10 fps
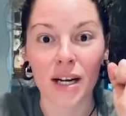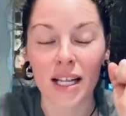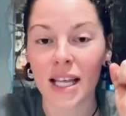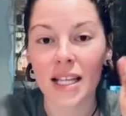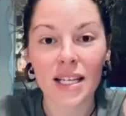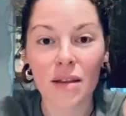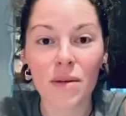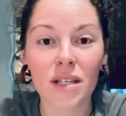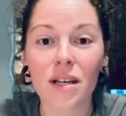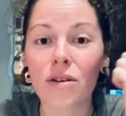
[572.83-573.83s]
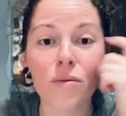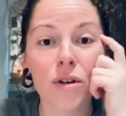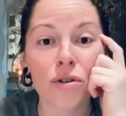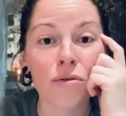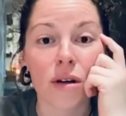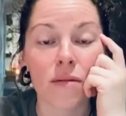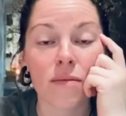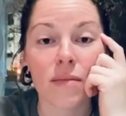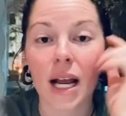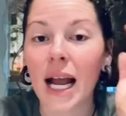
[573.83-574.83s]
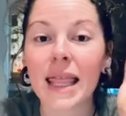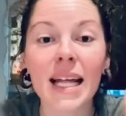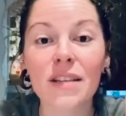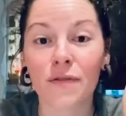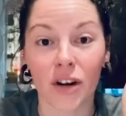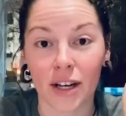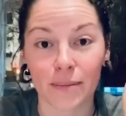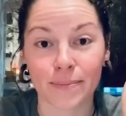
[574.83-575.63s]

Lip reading: And then there's other months I don't want to do it. And that's fine.